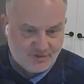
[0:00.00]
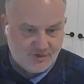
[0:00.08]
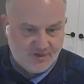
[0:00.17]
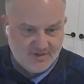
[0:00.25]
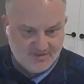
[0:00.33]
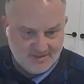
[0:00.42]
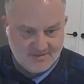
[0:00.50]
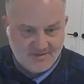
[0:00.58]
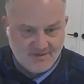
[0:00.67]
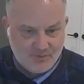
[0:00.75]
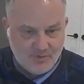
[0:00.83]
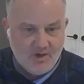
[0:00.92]
card, it sits in
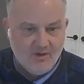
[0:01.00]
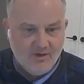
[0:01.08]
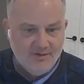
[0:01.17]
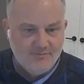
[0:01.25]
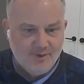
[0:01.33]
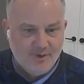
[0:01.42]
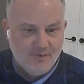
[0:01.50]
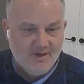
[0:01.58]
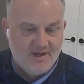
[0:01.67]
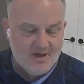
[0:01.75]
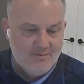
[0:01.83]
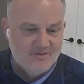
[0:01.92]
their wallet, but when
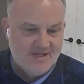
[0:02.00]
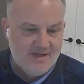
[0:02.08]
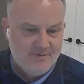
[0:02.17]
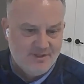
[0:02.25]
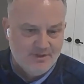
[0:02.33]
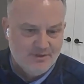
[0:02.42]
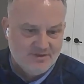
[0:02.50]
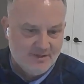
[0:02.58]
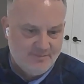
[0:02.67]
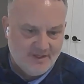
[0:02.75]
it comes time to use it,